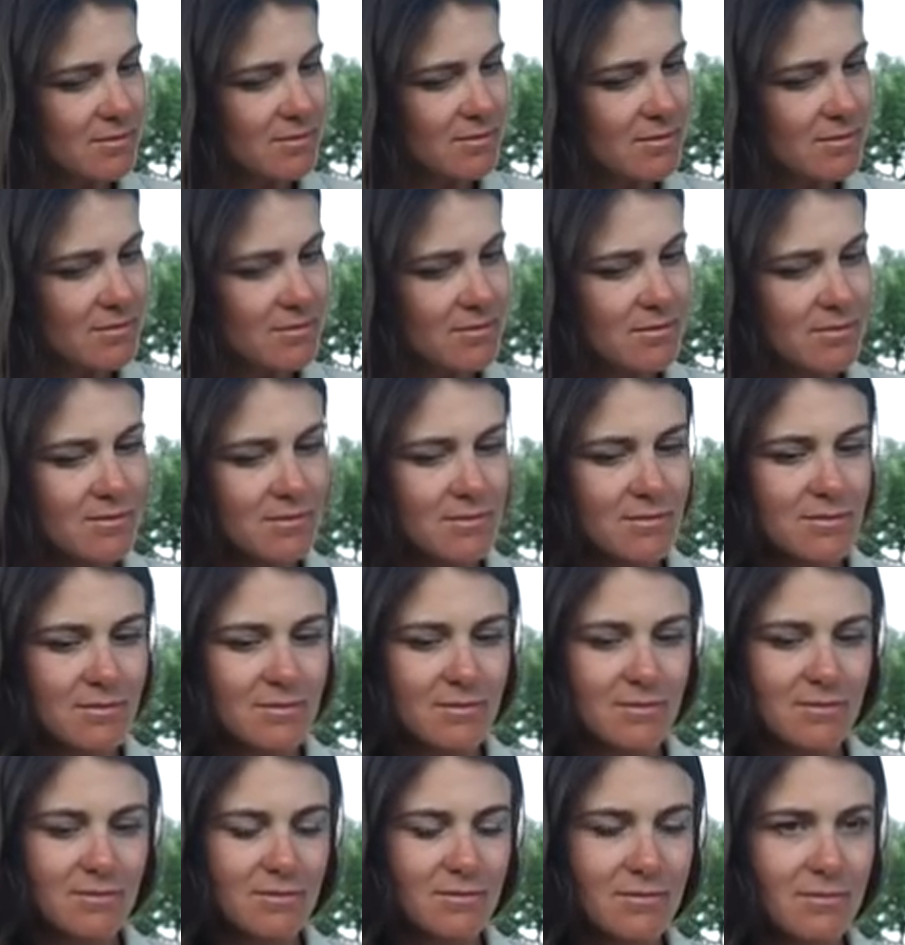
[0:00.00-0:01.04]

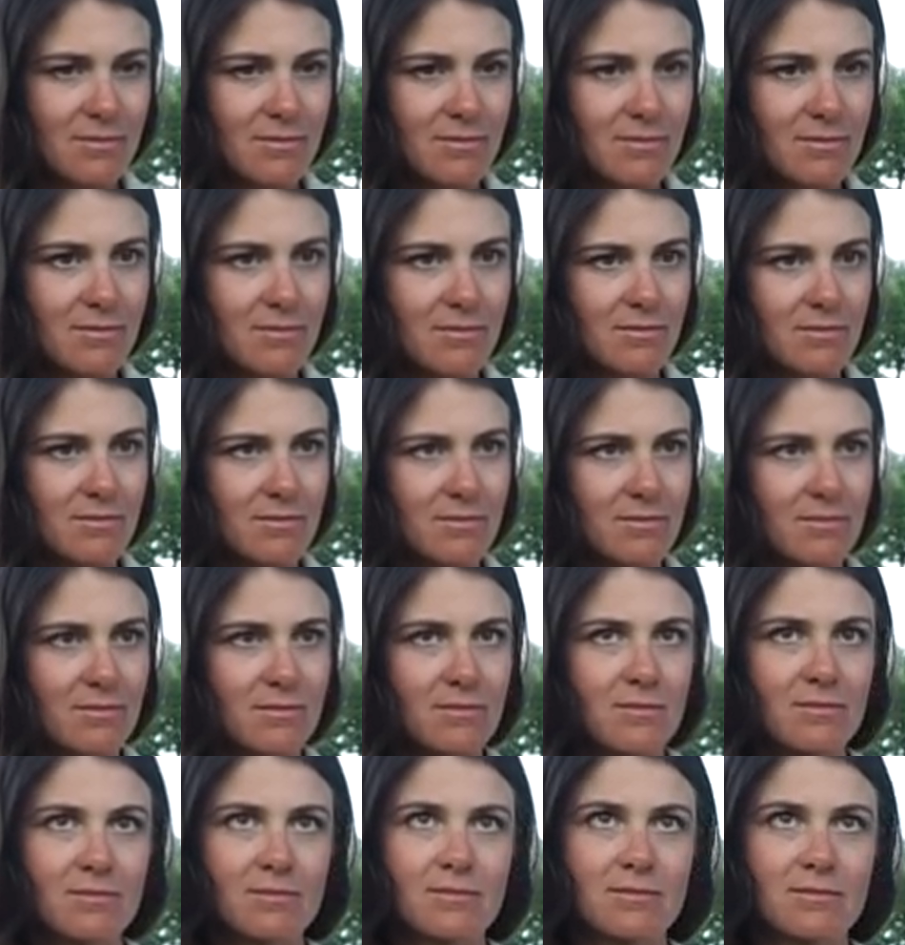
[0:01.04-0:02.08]

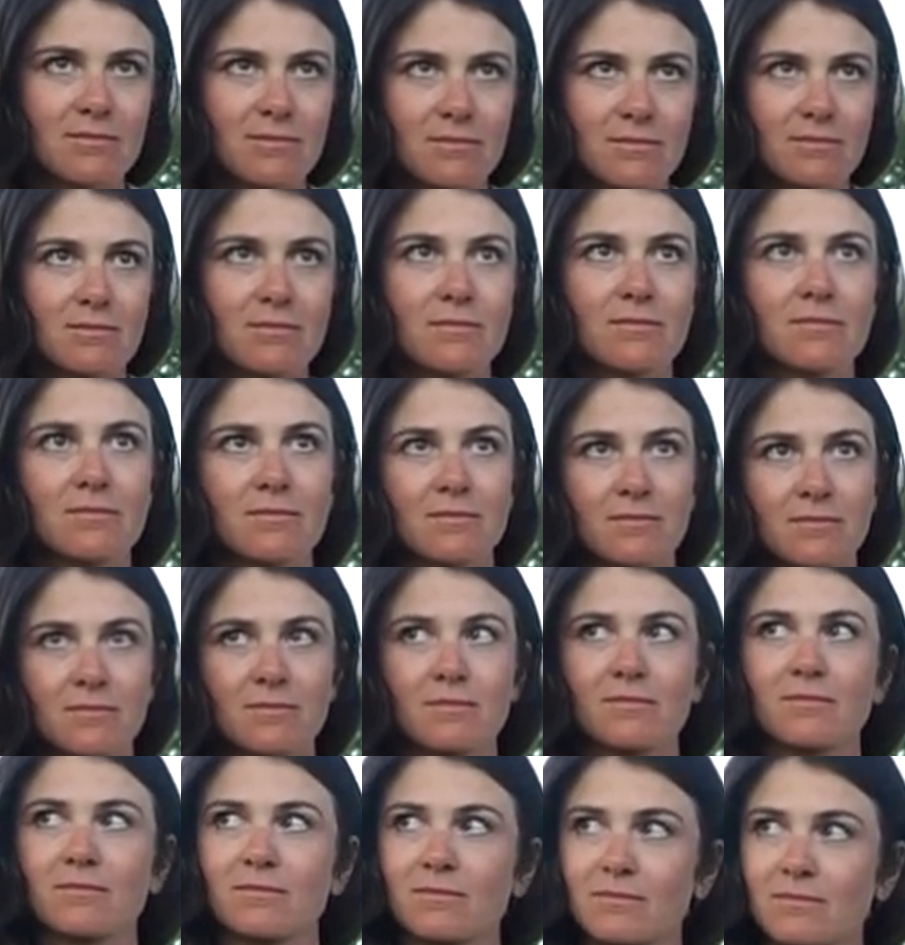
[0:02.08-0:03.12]

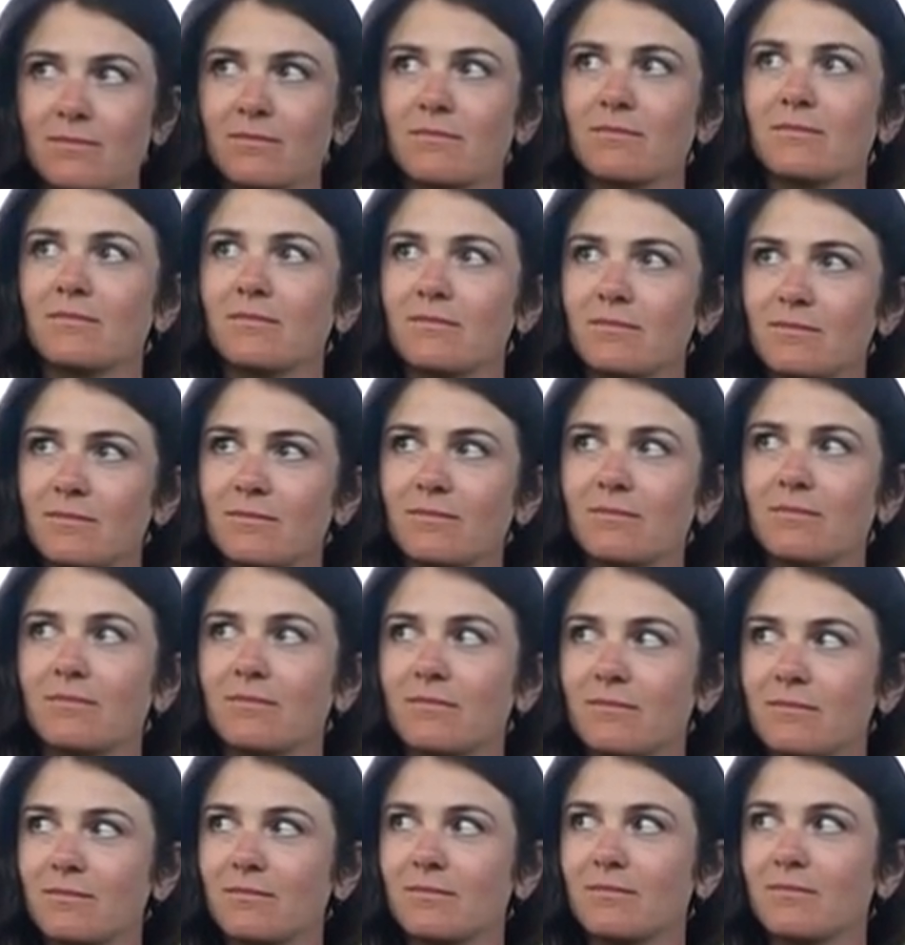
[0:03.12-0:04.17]

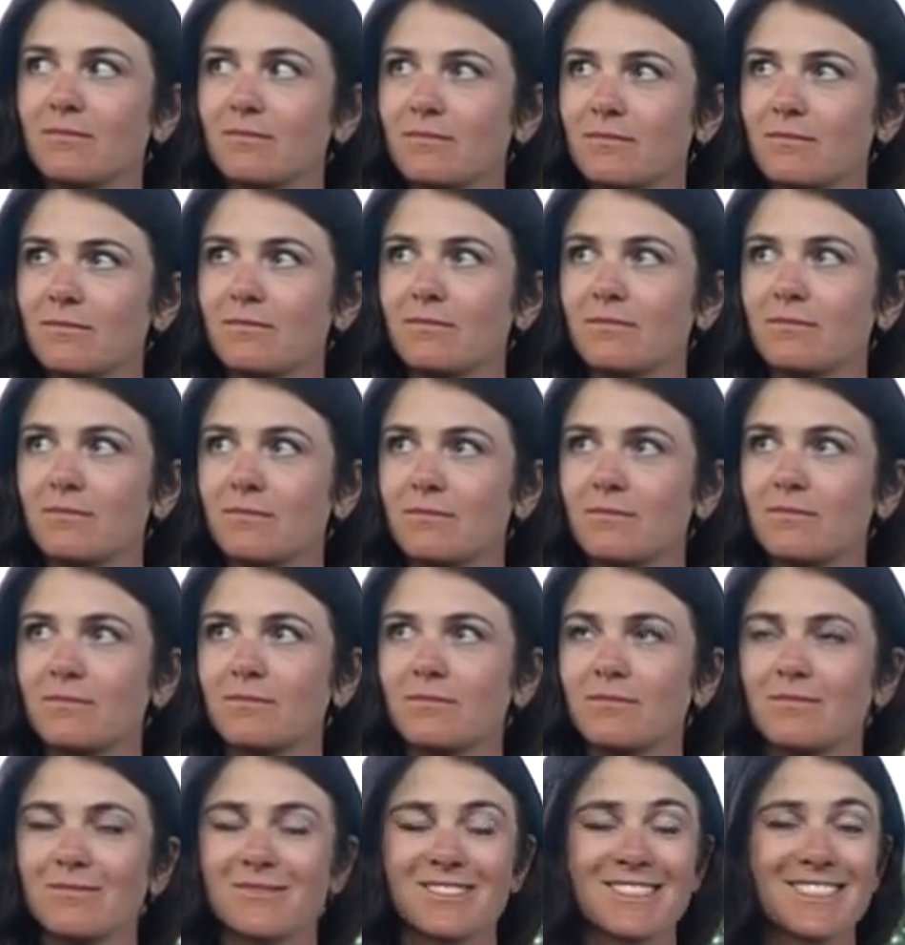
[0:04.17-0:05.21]

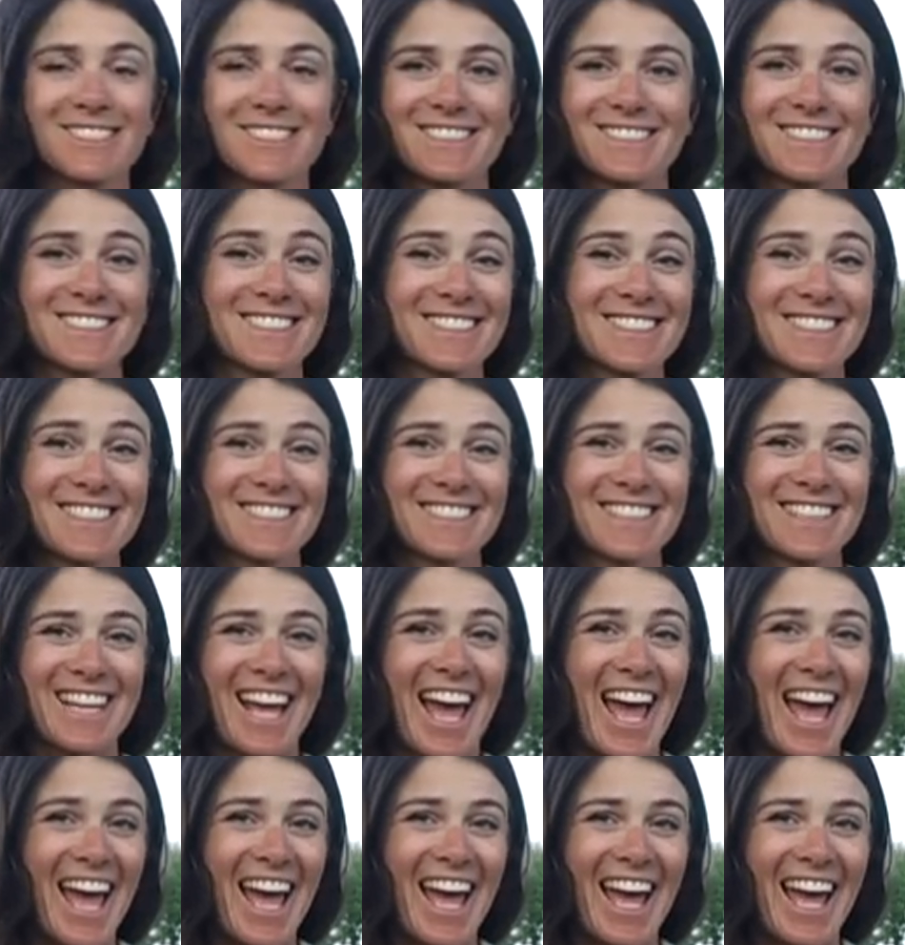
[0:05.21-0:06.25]

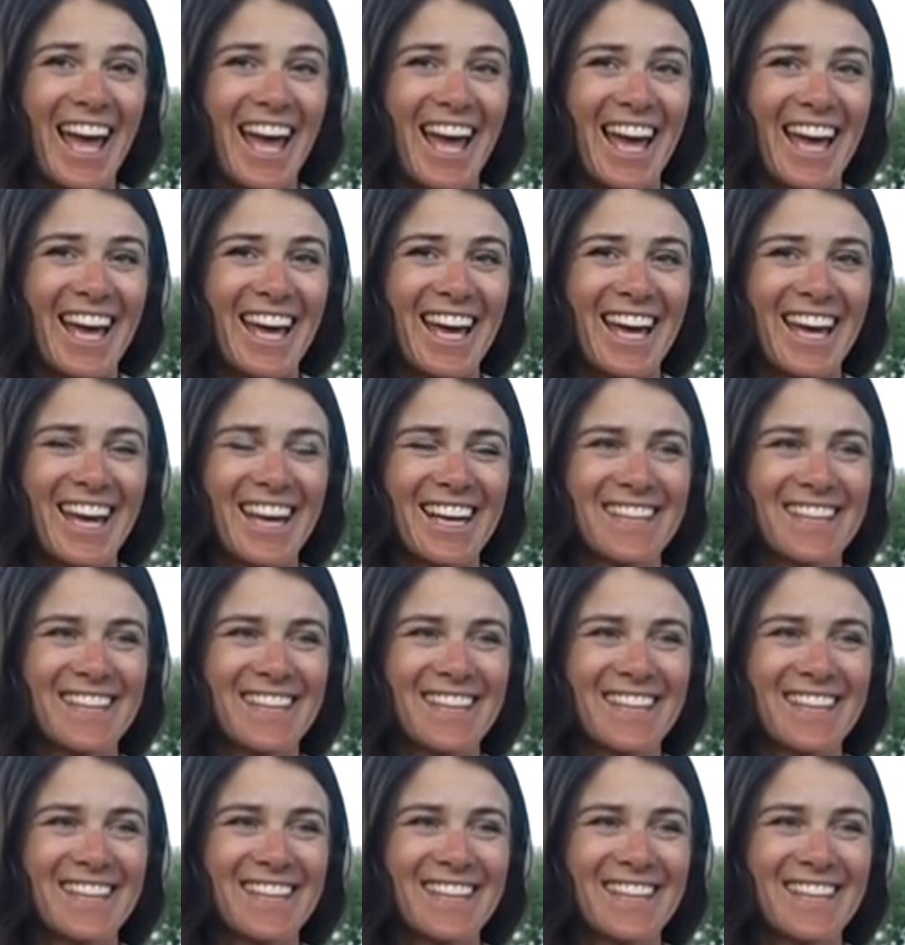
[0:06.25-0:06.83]
This person isn't speaking.